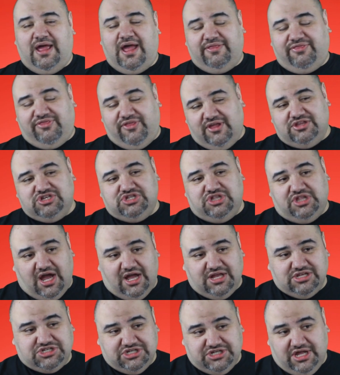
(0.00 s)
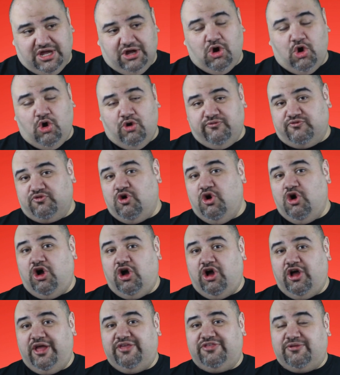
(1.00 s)
I think Don Cheadle
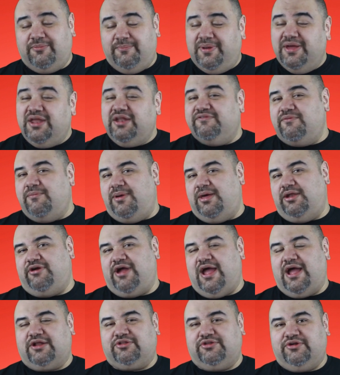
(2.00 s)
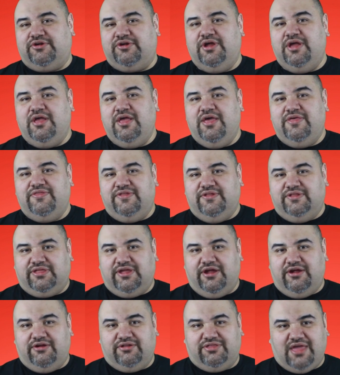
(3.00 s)
overall is a bit of a better actor than
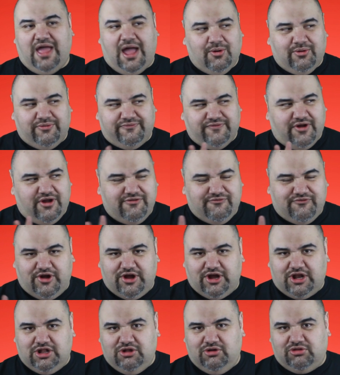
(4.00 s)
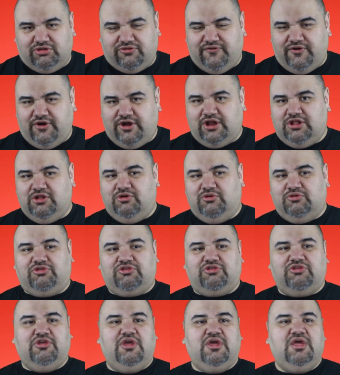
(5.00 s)
Terrence Howard. Very, very close. Very
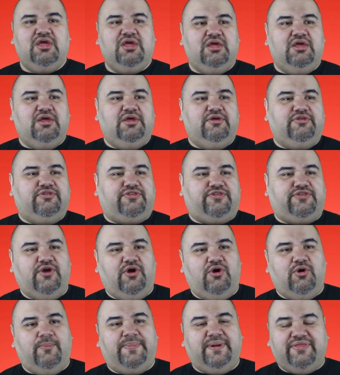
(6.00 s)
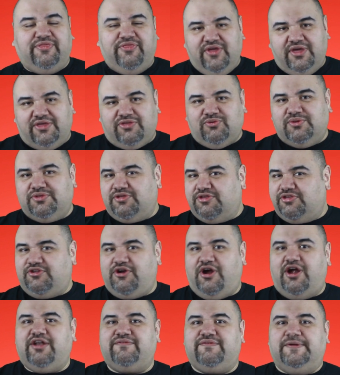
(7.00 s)
close. So, but this was the
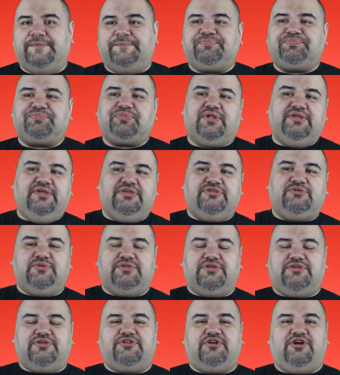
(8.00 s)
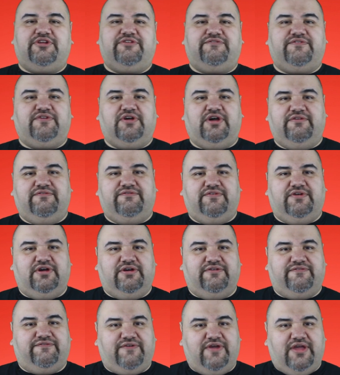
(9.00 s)
start of it. This was the start
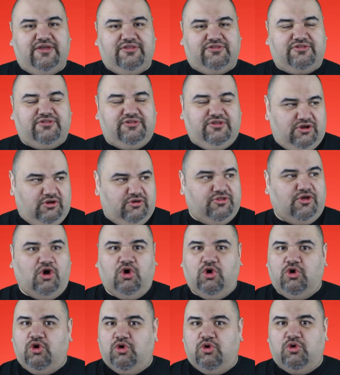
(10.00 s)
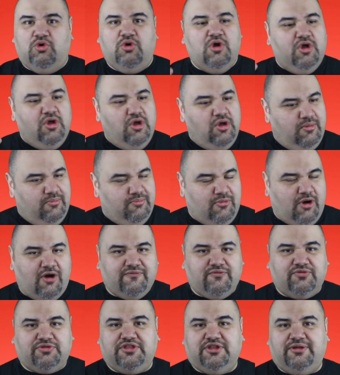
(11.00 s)
of phase, you know, the whole
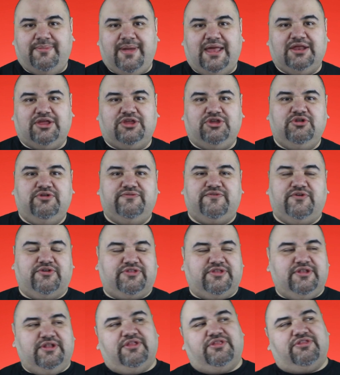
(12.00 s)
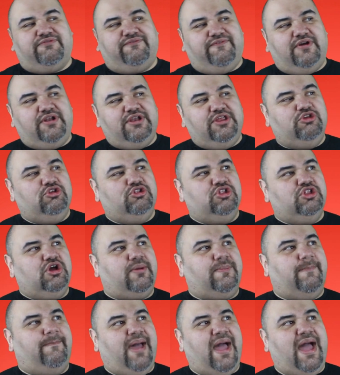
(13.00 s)
Marvel Cinematic Universe. And it's funny, you
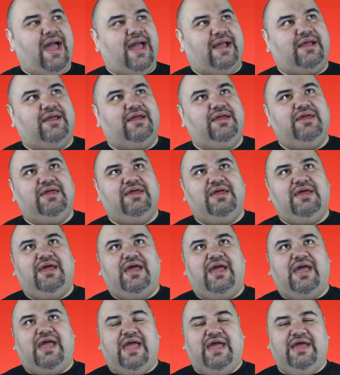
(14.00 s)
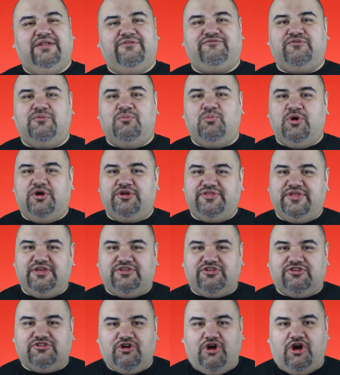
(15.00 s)
look back and from where they
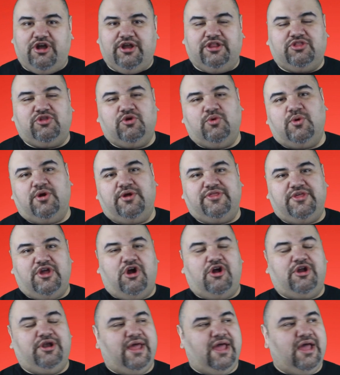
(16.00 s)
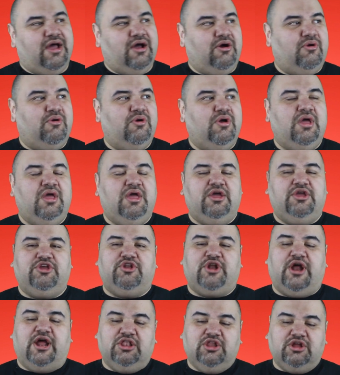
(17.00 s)
started to where they are now,
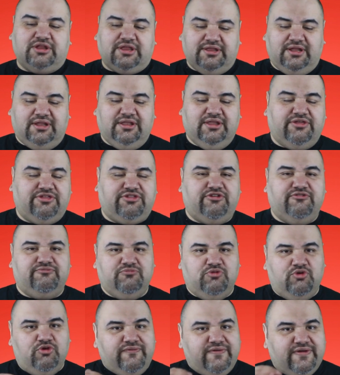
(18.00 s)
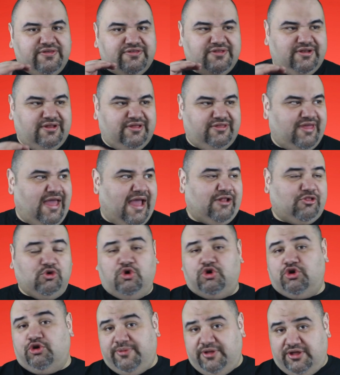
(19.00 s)
you know, I looked at the list of movies in exact
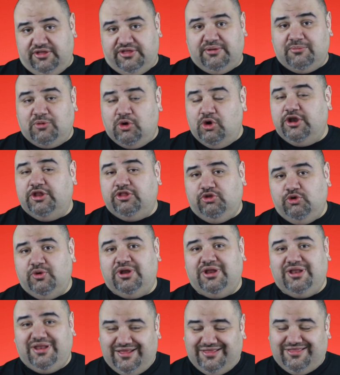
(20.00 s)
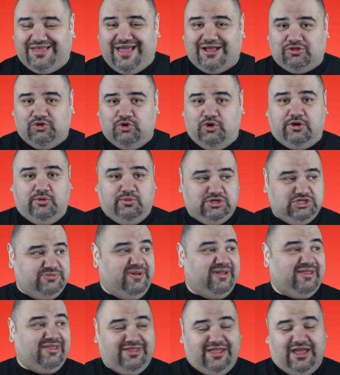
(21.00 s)
order because I'm going to do it in exact order, which
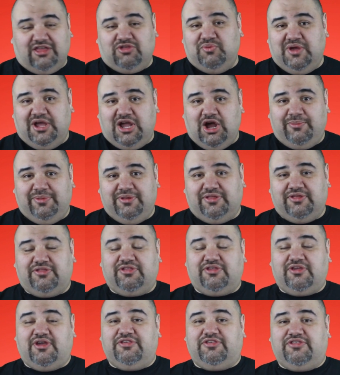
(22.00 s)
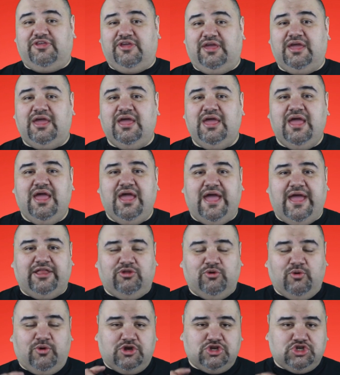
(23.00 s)
means next week I'll be discussing
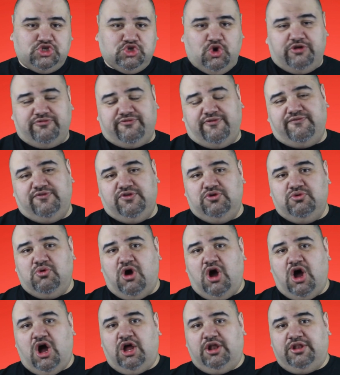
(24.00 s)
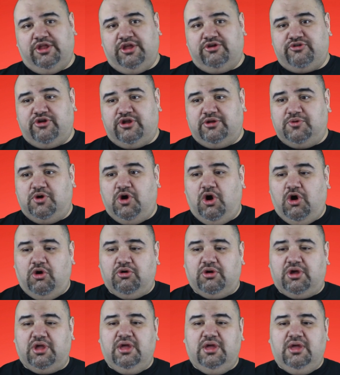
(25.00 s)
and doing a short review on The Incredible
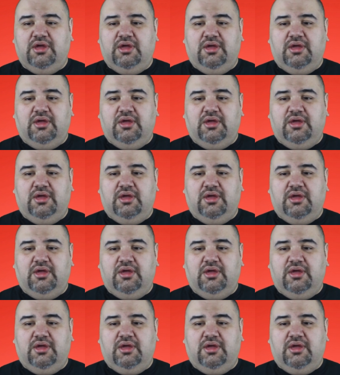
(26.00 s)
Hulk.